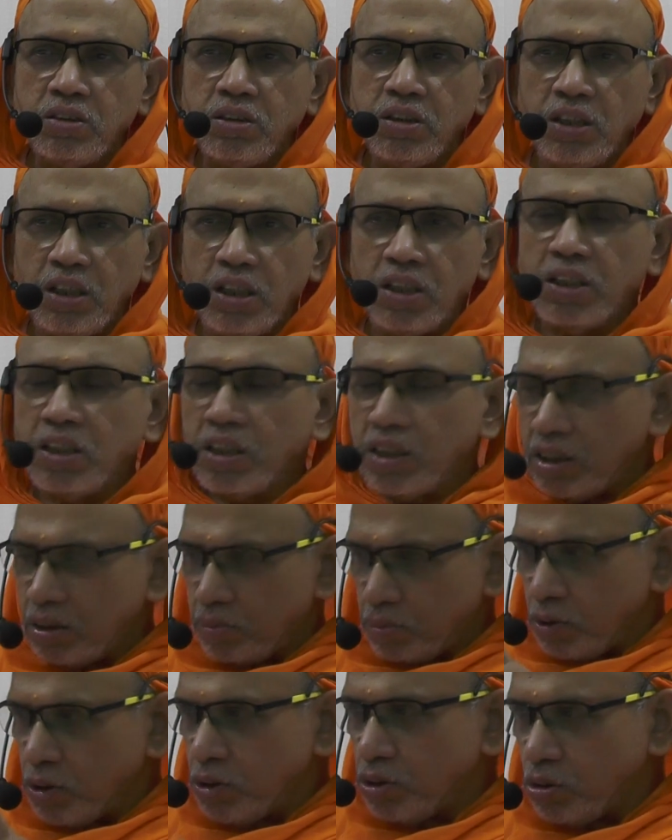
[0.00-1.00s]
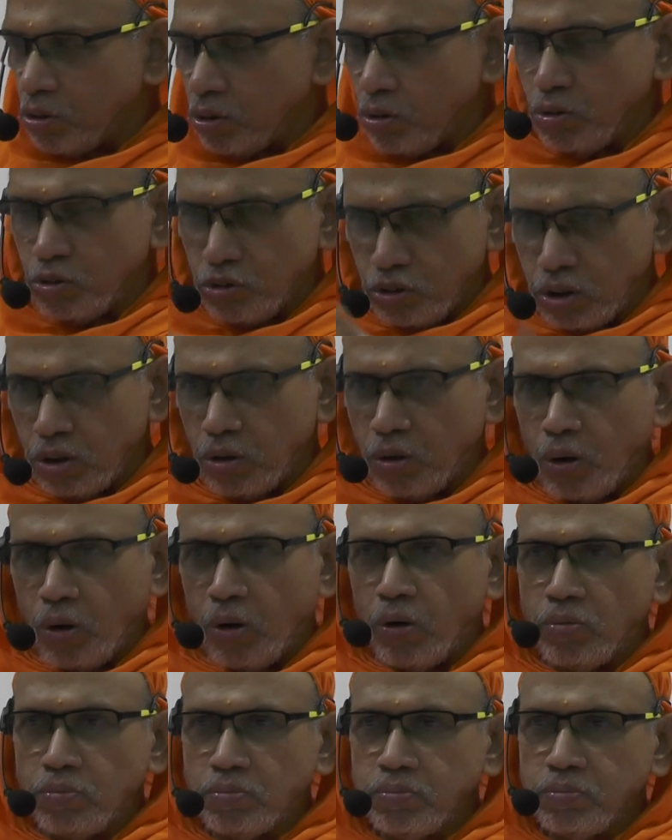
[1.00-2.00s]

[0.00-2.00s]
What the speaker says: Illiterate means zero.